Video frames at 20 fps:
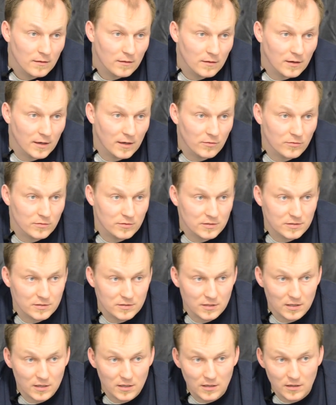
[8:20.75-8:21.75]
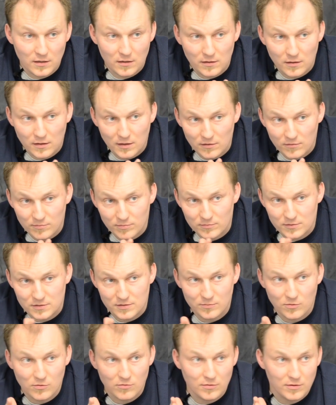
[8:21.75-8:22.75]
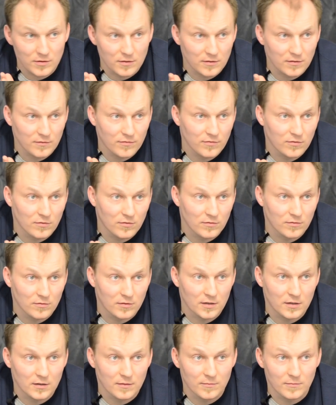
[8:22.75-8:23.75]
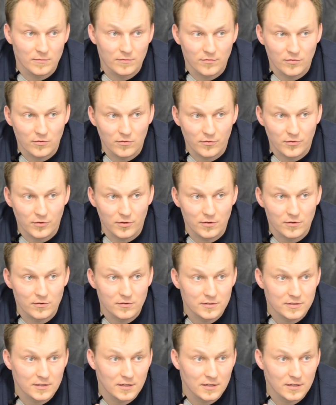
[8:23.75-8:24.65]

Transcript: I was uh, I've been smoking for um, for years.